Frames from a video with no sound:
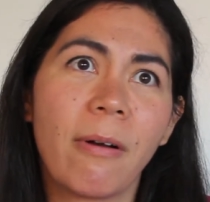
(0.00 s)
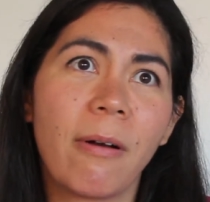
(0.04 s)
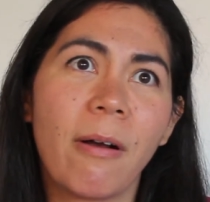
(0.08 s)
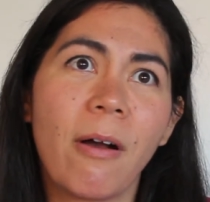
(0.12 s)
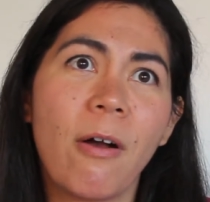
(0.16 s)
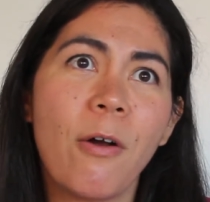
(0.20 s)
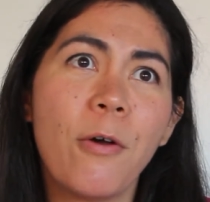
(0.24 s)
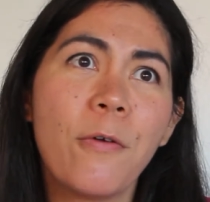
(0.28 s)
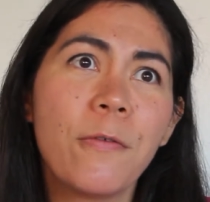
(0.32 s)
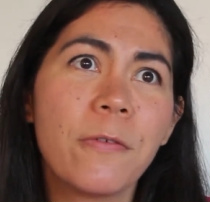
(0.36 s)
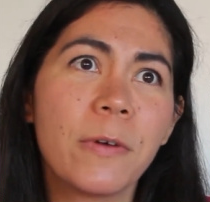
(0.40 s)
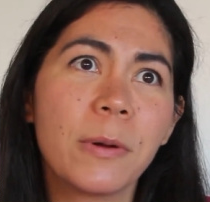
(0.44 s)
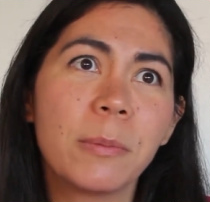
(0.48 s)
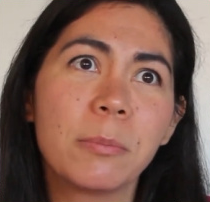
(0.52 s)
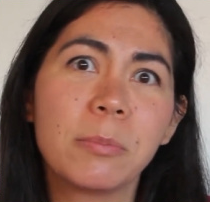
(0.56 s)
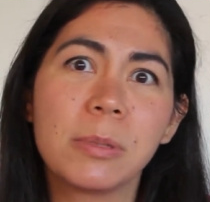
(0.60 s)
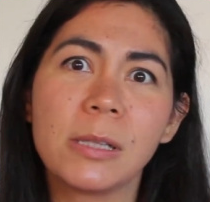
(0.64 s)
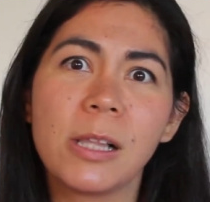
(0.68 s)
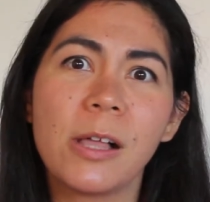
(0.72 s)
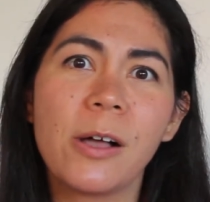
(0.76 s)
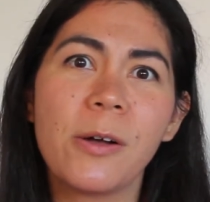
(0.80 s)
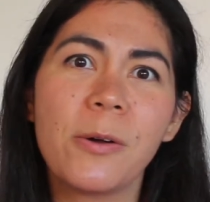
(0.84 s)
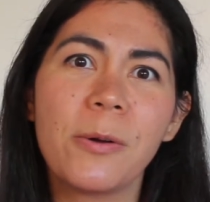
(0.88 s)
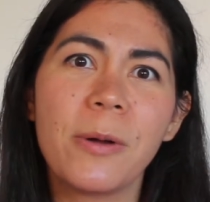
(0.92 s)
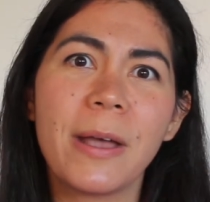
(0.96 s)

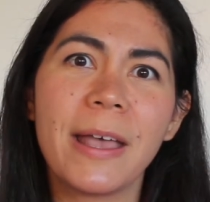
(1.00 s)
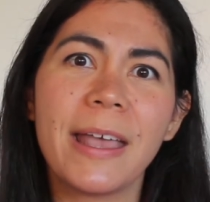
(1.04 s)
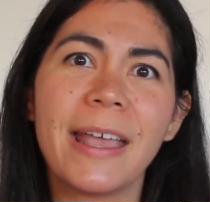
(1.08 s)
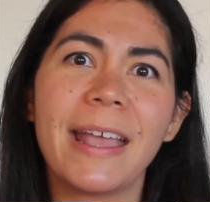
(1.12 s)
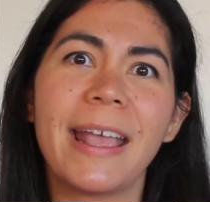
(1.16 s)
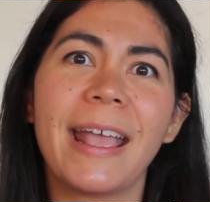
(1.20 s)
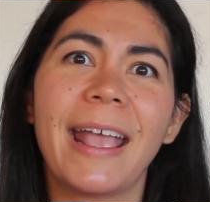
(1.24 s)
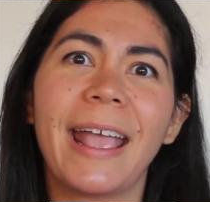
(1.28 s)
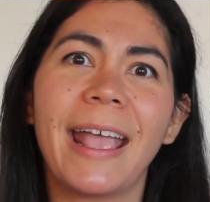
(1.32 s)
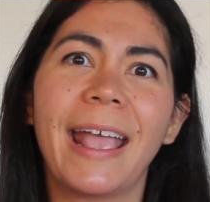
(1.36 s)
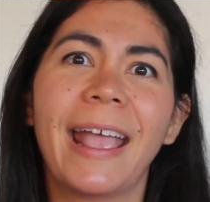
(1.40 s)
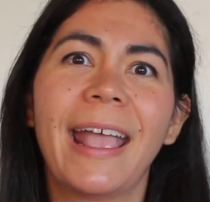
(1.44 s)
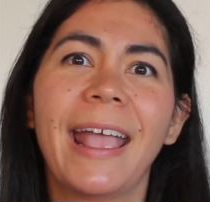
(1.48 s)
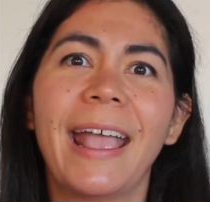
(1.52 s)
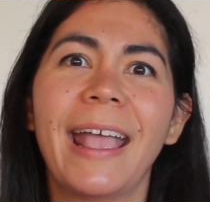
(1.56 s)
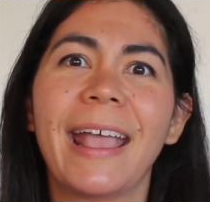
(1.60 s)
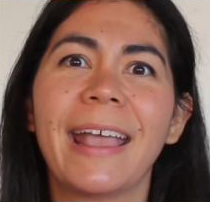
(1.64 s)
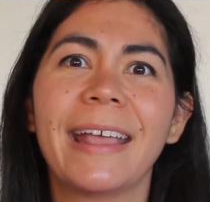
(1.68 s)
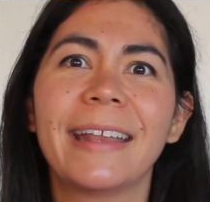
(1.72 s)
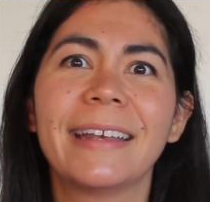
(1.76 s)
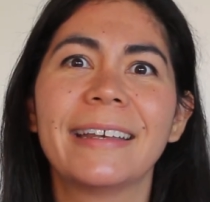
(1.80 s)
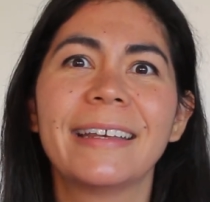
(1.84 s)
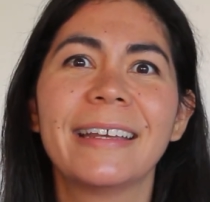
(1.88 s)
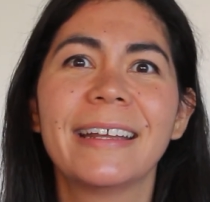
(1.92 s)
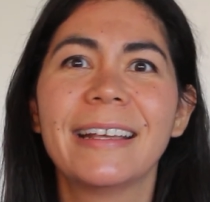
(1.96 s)
overblow it,
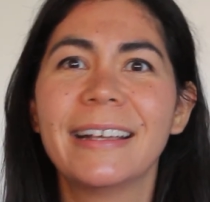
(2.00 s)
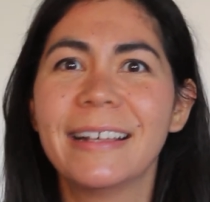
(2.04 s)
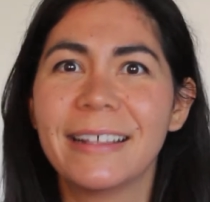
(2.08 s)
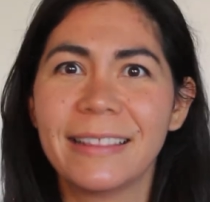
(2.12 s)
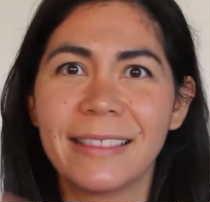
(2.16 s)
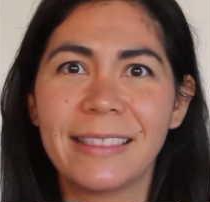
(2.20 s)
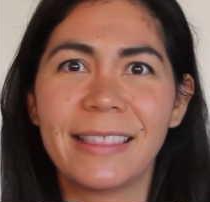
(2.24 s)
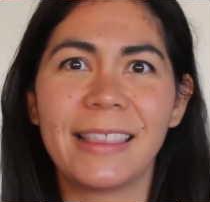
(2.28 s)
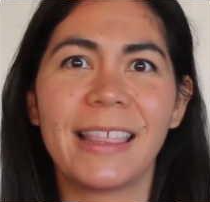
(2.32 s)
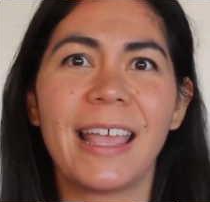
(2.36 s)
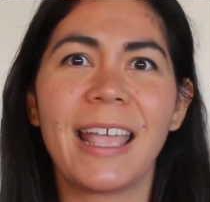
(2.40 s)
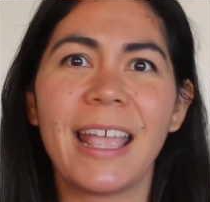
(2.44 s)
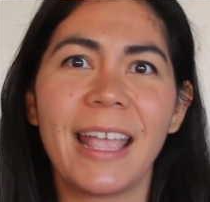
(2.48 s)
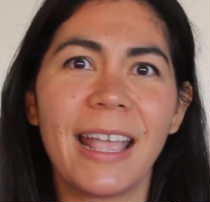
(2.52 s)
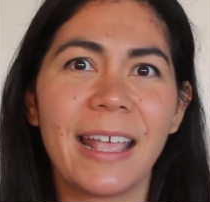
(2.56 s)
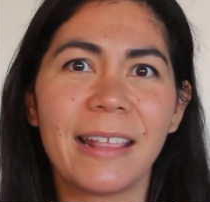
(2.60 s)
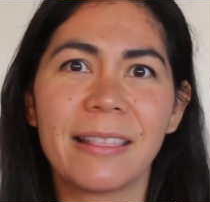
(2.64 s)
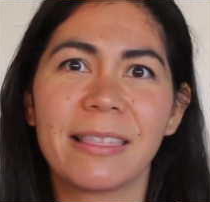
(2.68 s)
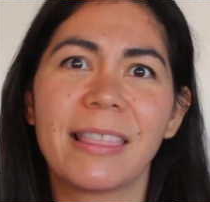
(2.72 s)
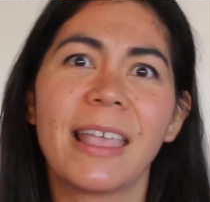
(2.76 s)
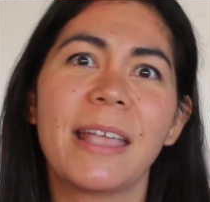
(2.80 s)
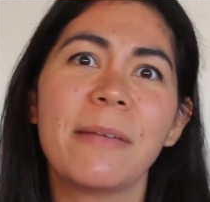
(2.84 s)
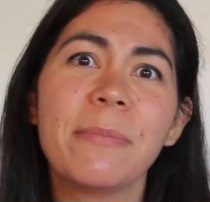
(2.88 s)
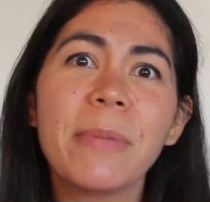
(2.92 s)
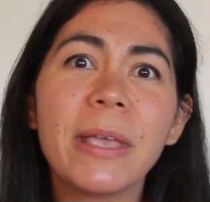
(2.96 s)
and they,
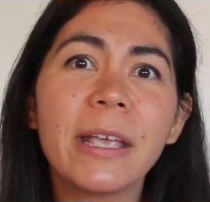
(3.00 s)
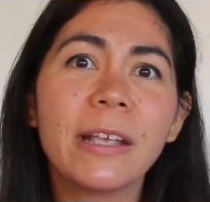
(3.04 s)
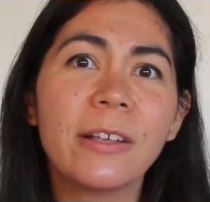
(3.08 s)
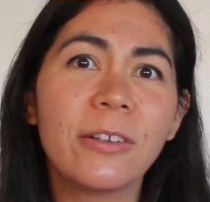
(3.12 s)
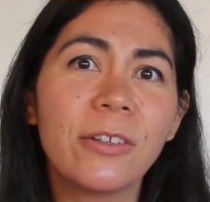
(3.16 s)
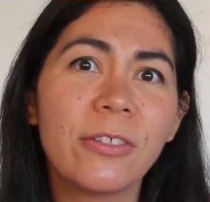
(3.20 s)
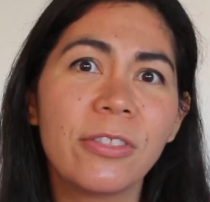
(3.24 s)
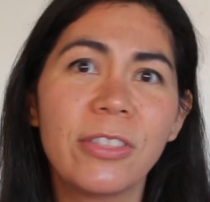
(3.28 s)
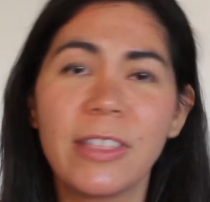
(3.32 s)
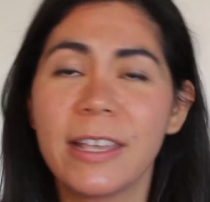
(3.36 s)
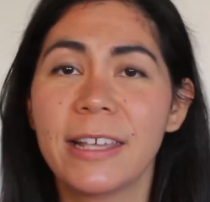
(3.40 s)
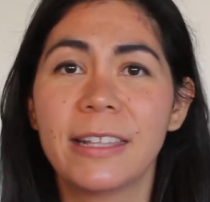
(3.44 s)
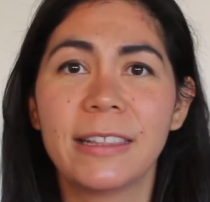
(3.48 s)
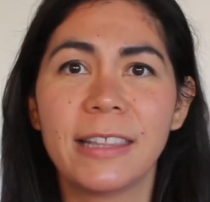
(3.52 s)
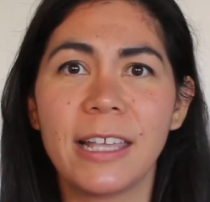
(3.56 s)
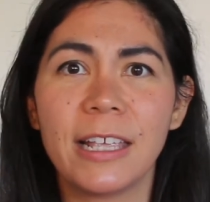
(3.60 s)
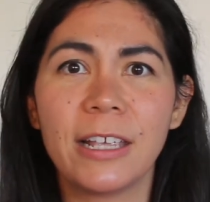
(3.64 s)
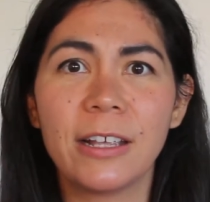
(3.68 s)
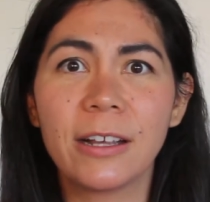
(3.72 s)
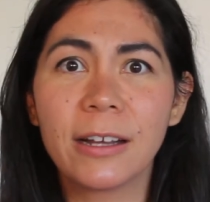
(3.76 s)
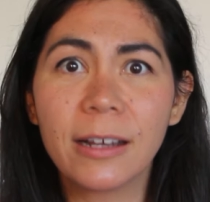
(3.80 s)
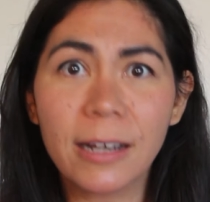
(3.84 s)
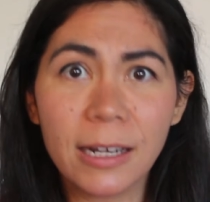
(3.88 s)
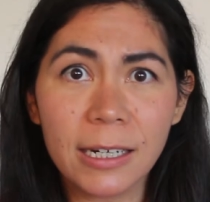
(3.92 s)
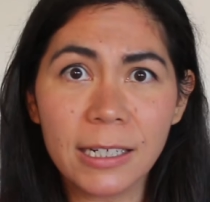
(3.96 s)
they make you think that
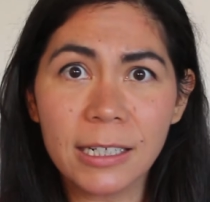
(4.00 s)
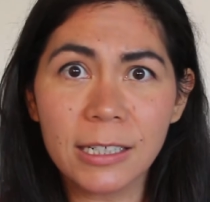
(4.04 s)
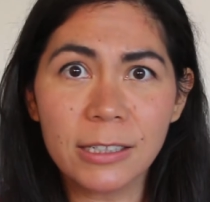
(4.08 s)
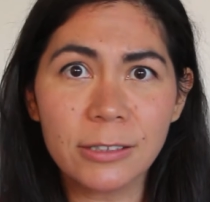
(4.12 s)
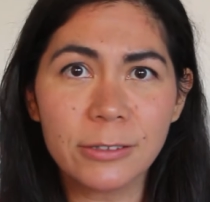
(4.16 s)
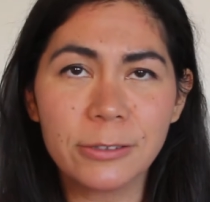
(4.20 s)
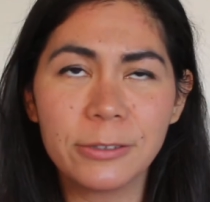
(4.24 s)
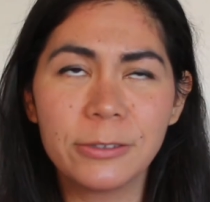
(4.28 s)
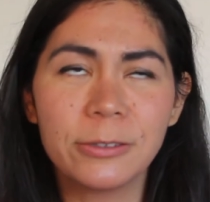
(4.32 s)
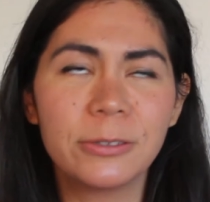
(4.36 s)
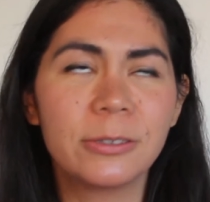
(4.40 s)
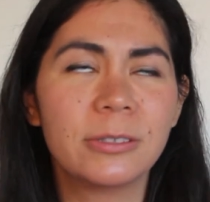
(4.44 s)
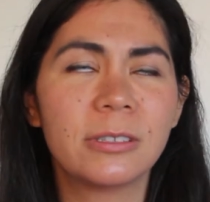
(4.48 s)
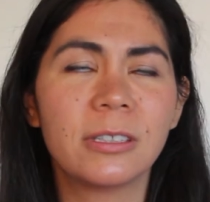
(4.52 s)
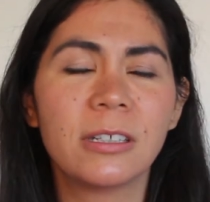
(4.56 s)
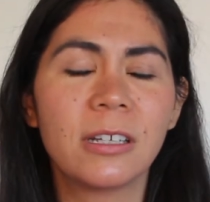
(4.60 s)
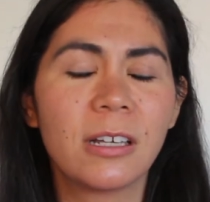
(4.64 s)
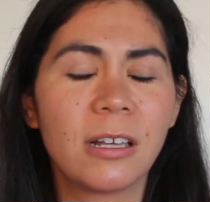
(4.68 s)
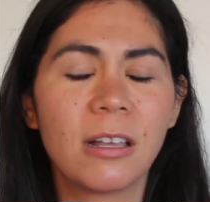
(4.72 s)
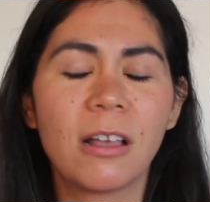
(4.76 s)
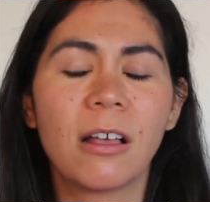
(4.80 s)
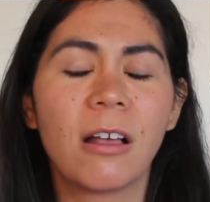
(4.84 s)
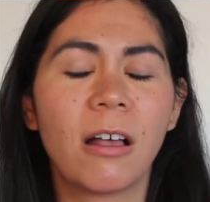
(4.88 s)
you're gonna lose